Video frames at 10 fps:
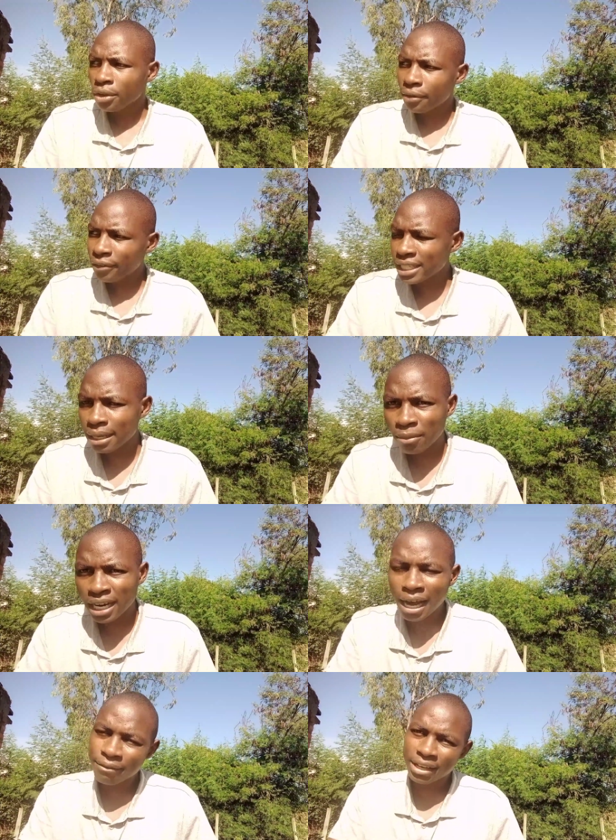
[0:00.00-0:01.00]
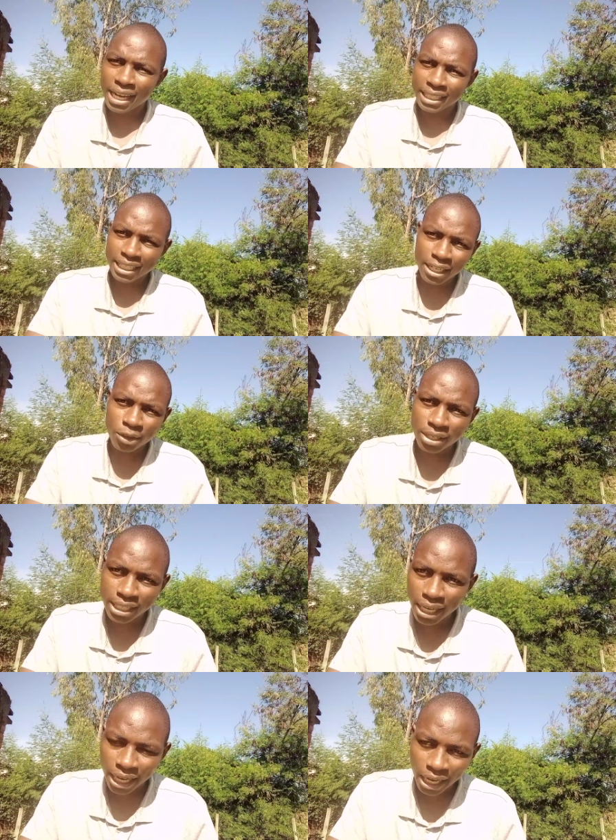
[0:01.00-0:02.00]
you find someone having a 10
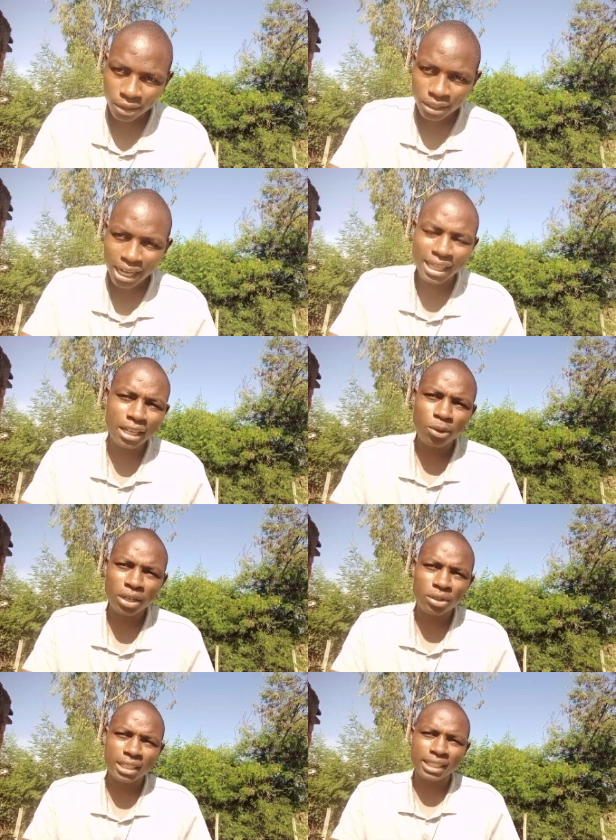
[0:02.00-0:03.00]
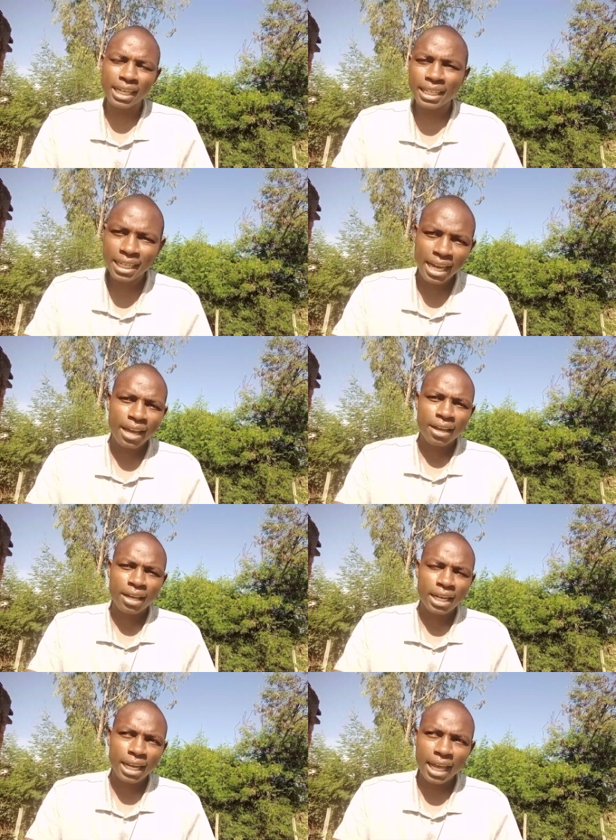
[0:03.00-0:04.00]
USD account and then you want to initiate
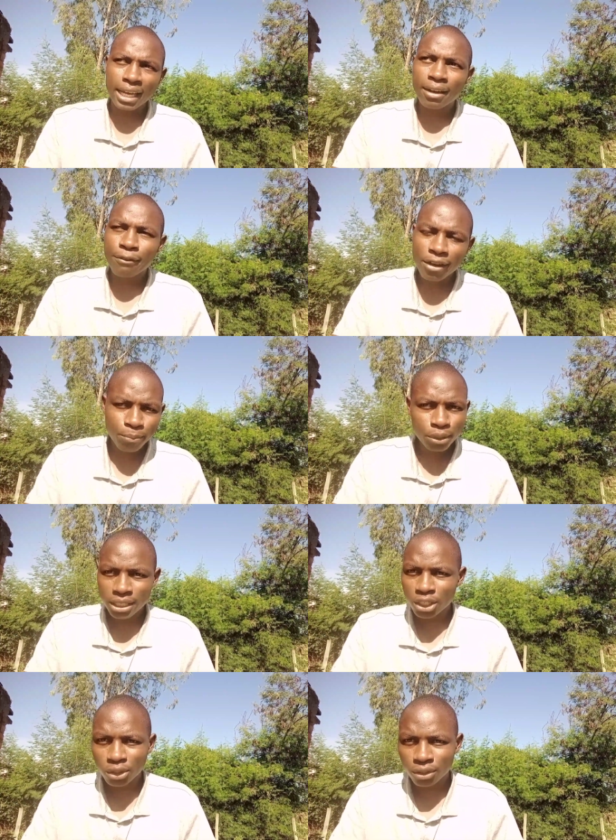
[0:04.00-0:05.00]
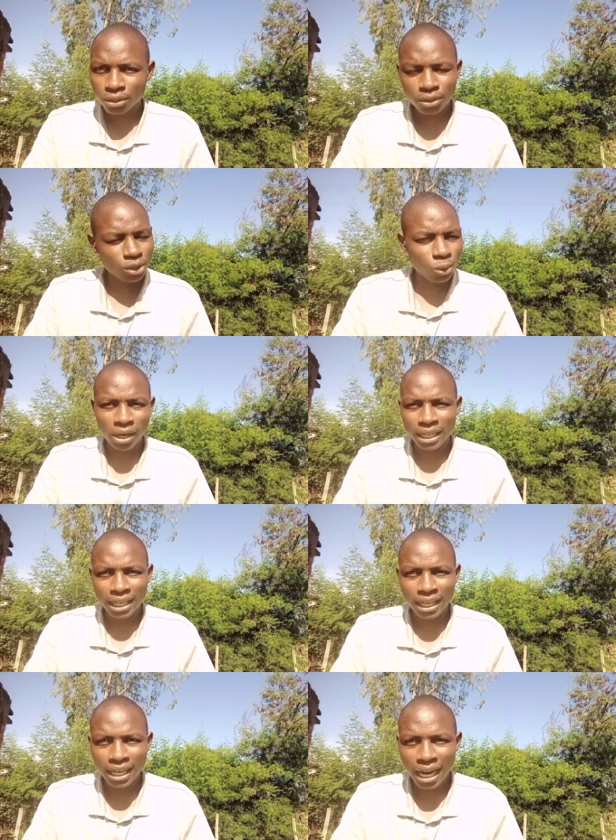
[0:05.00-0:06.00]
like five position surely
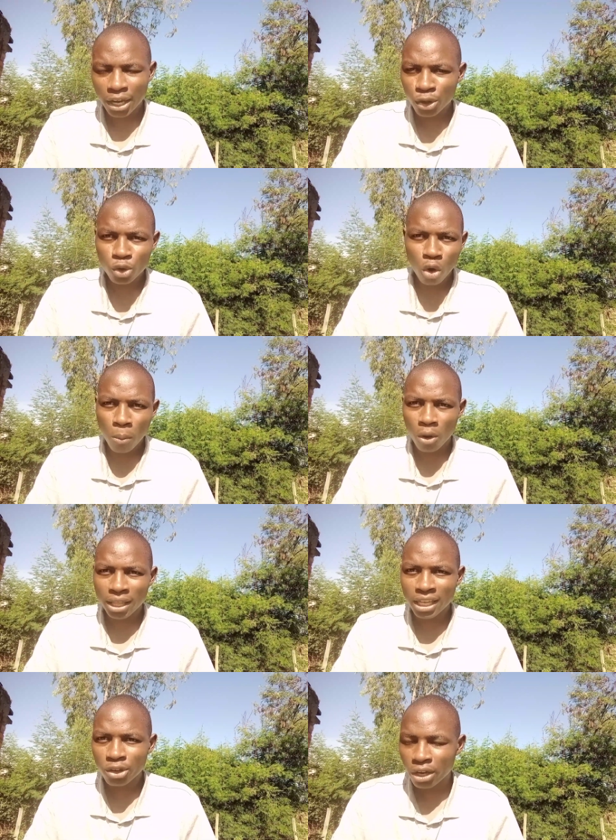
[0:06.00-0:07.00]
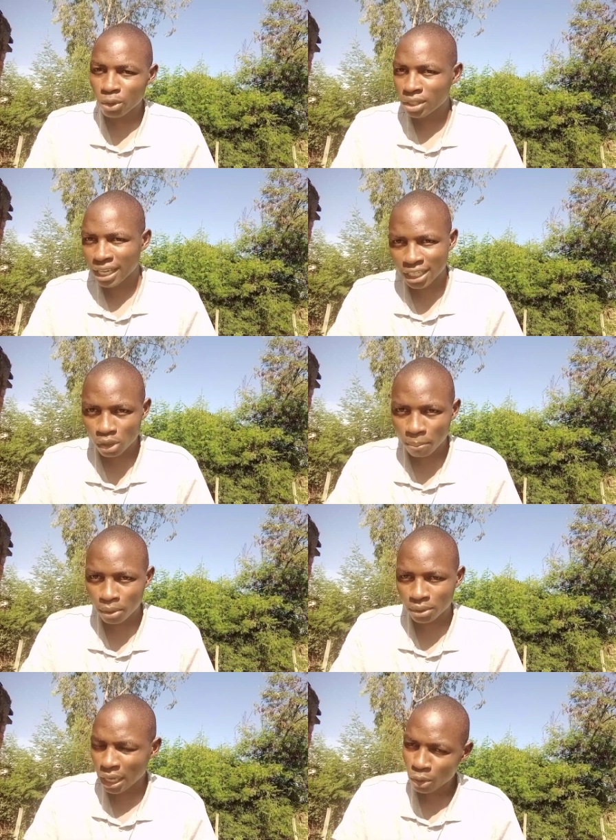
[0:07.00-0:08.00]
are you normal and then you are using a stop
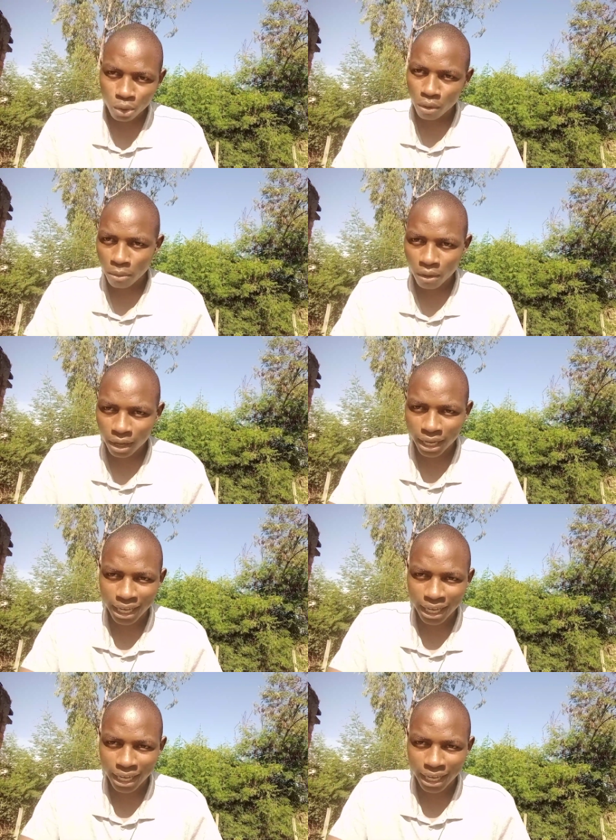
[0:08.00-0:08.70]
loss are you normal